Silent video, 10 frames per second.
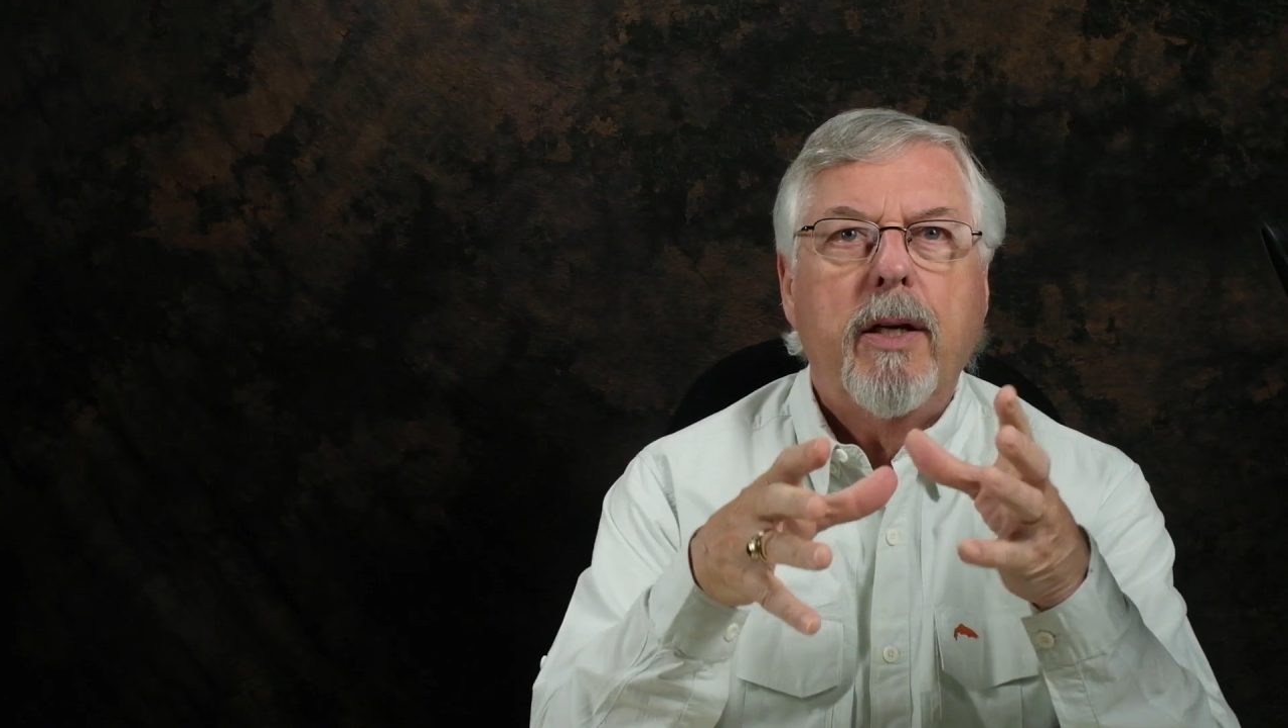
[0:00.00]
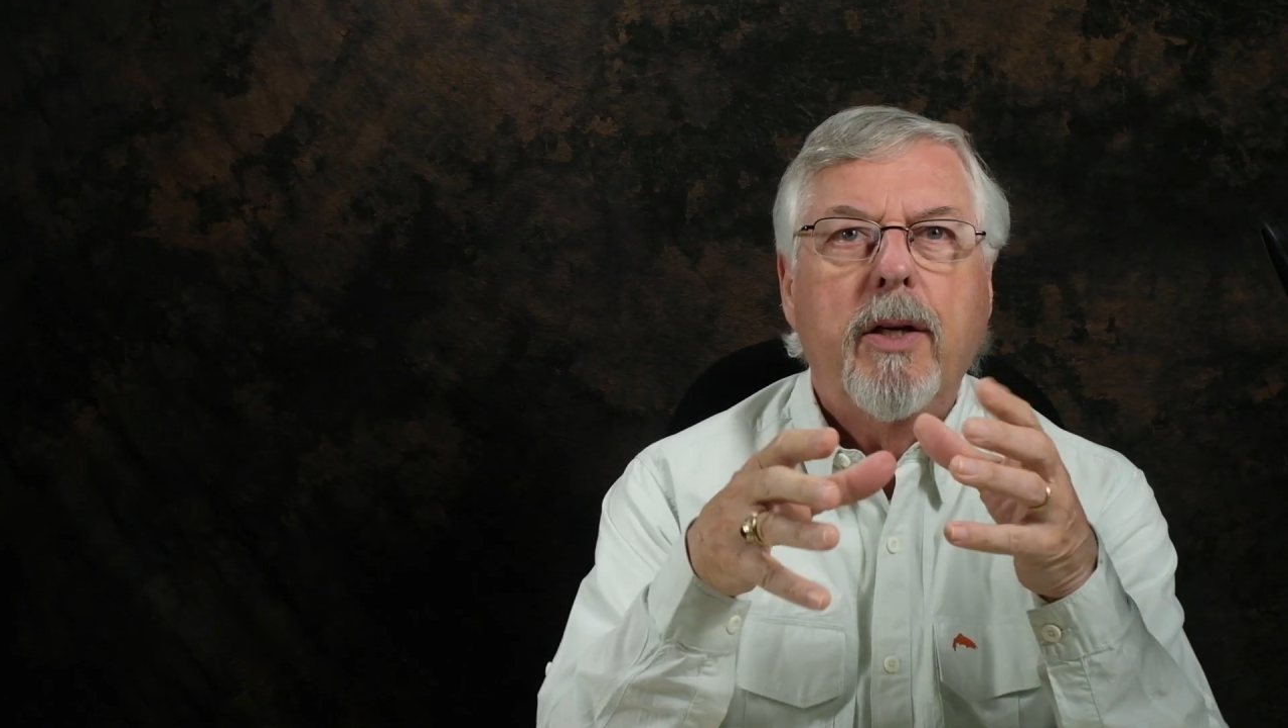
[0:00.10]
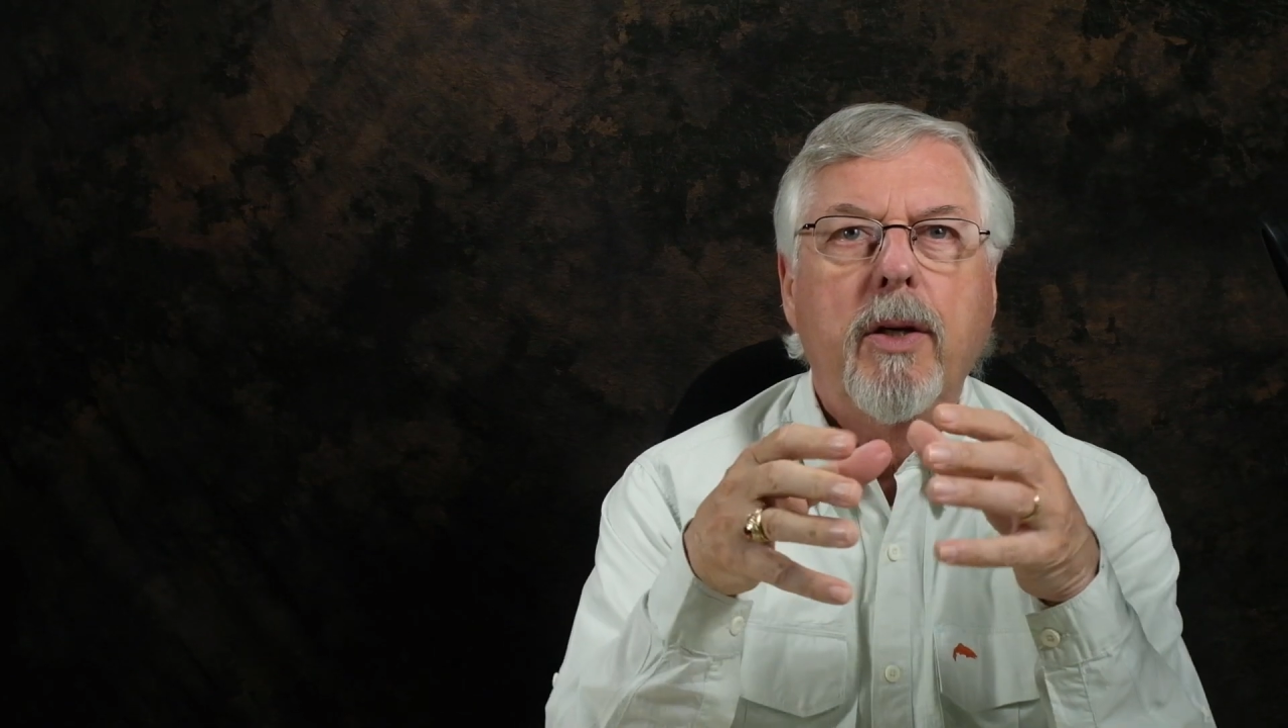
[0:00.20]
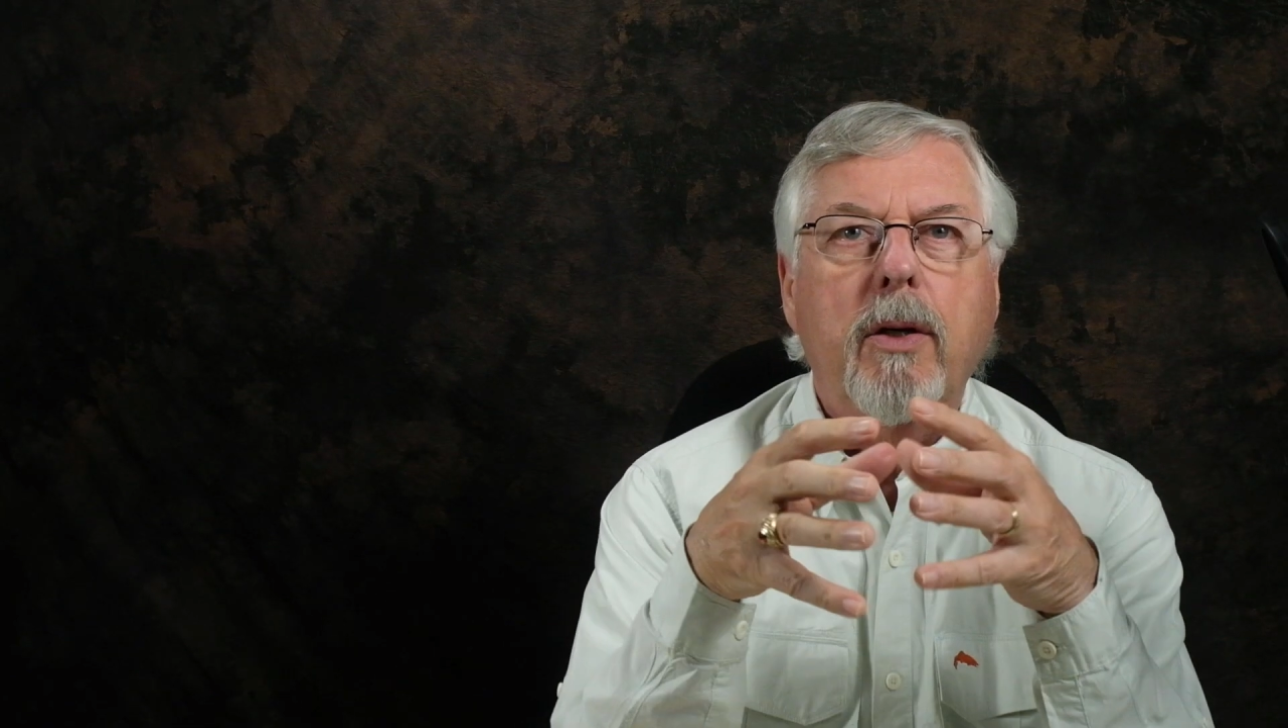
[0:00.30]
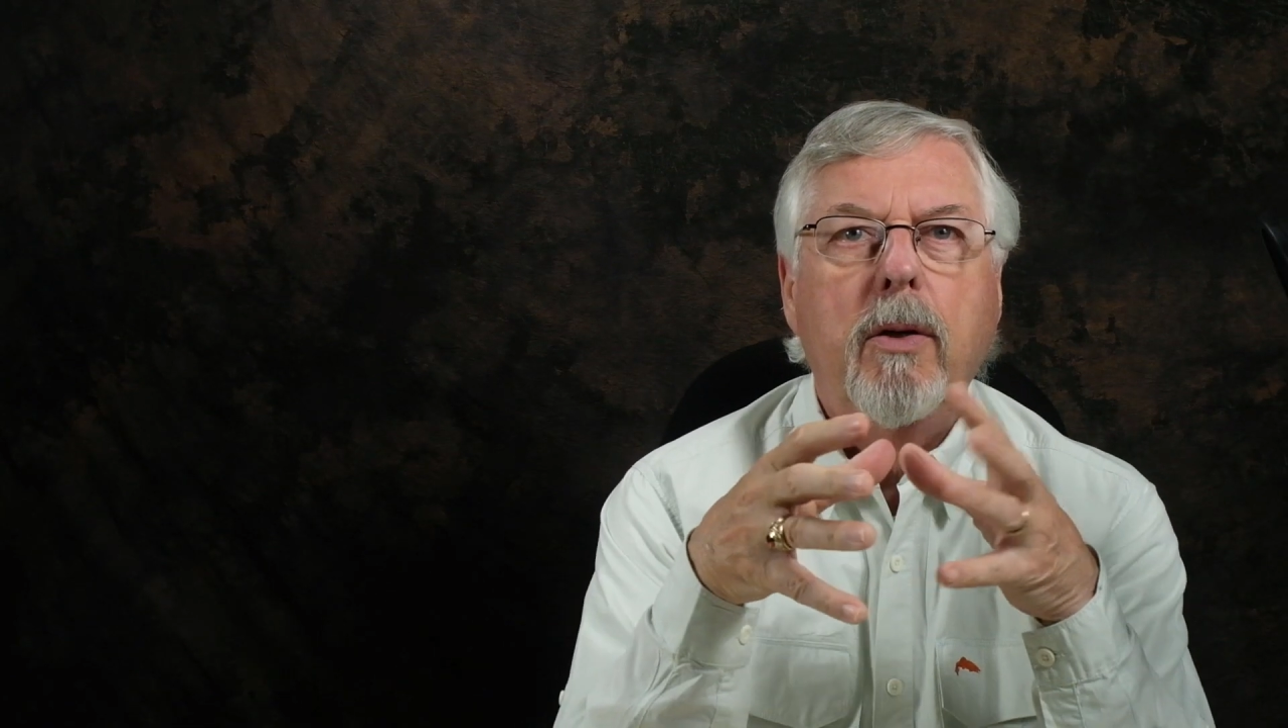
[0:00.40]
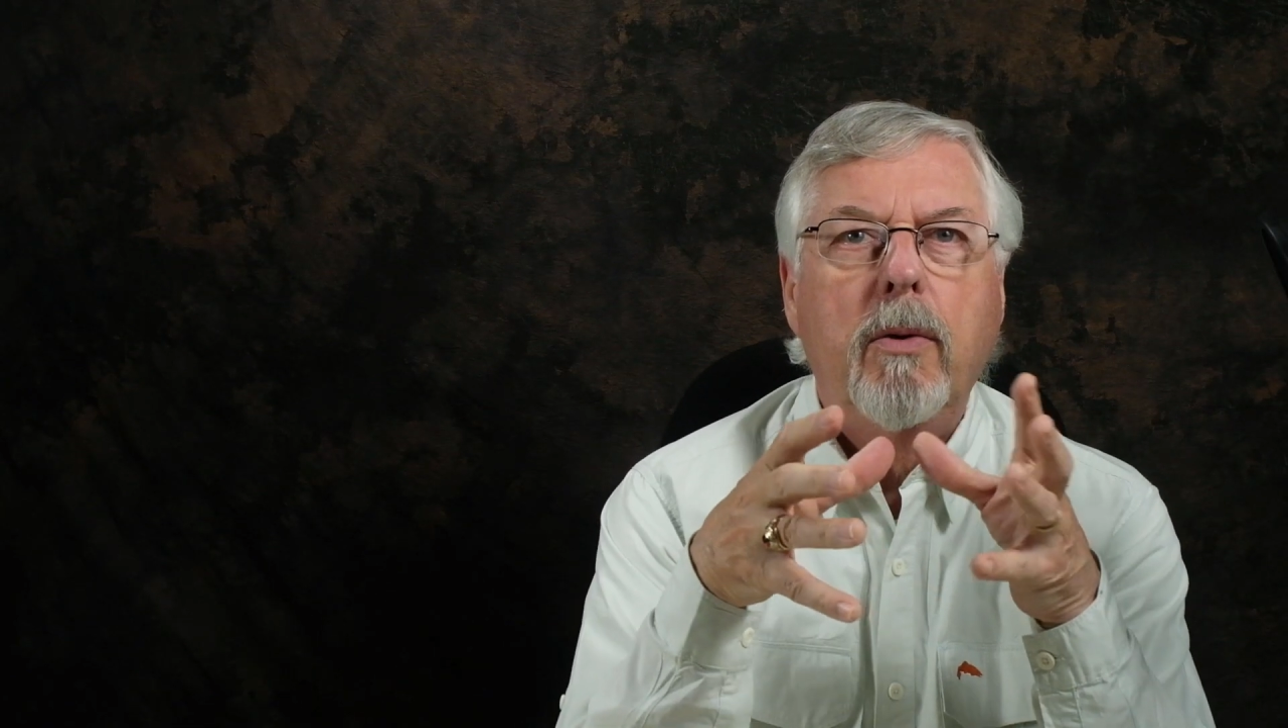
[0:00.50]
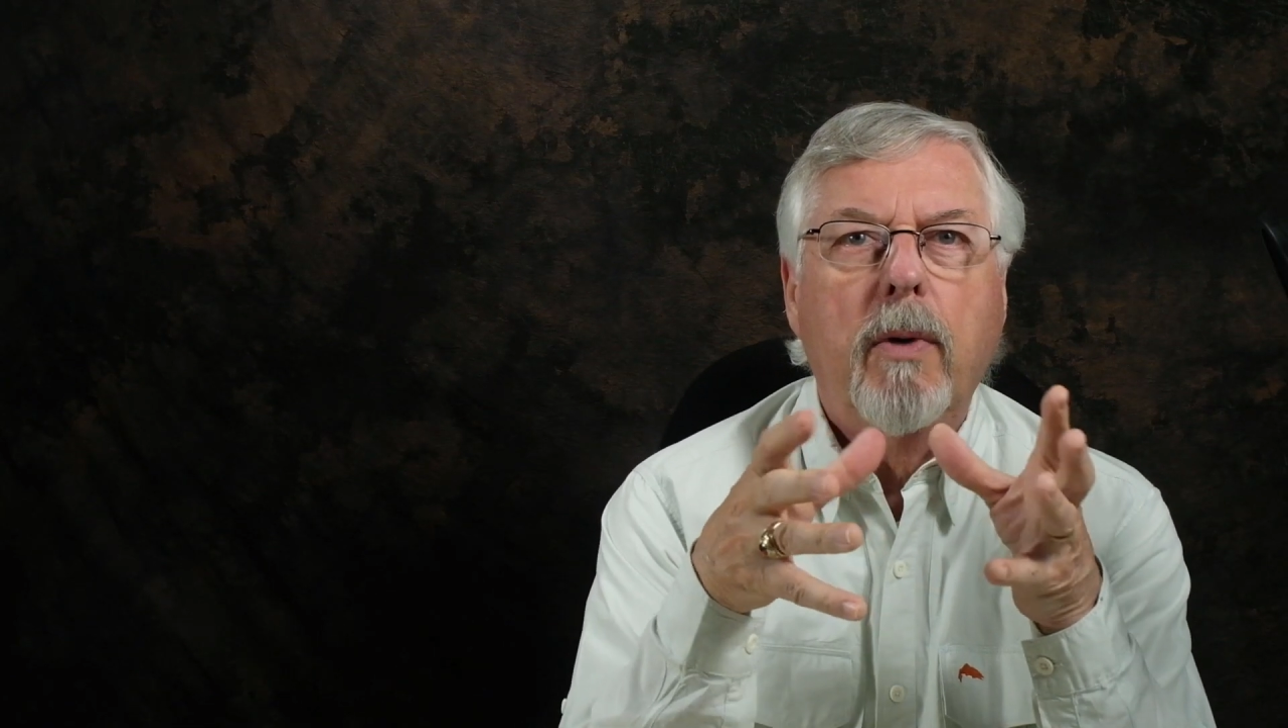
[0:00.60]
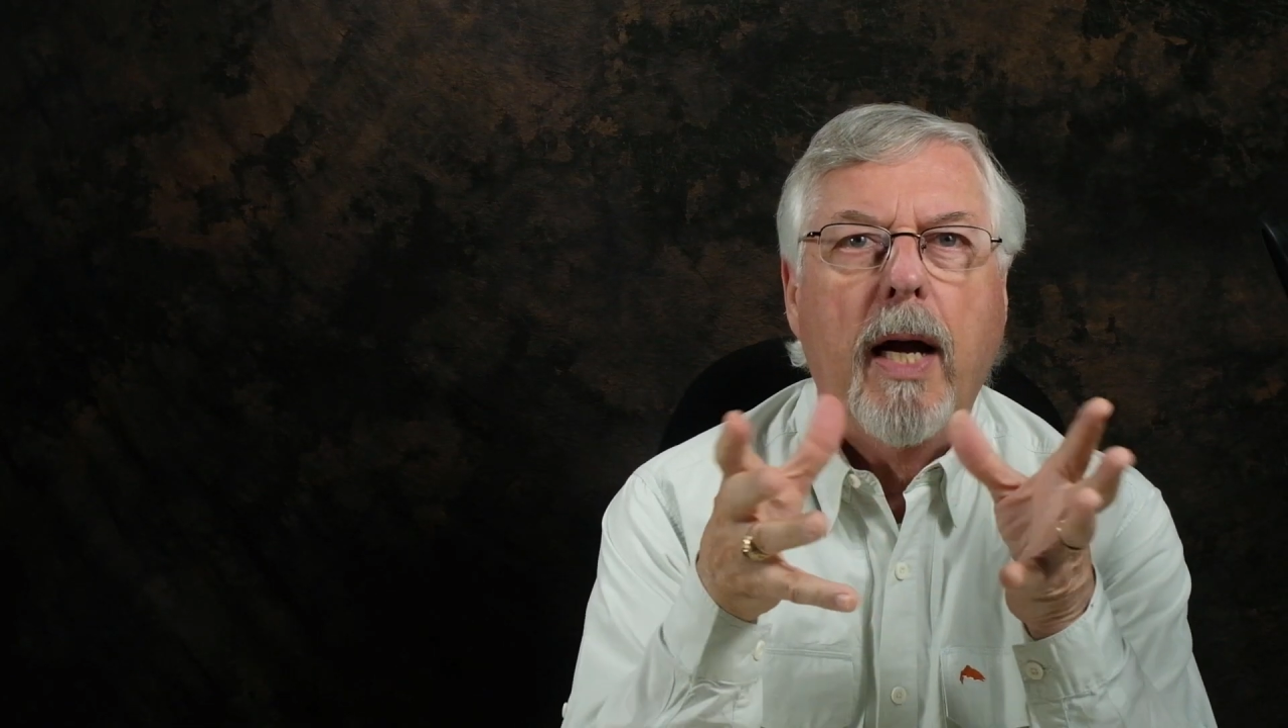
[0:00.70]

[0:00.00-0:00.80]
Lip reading: you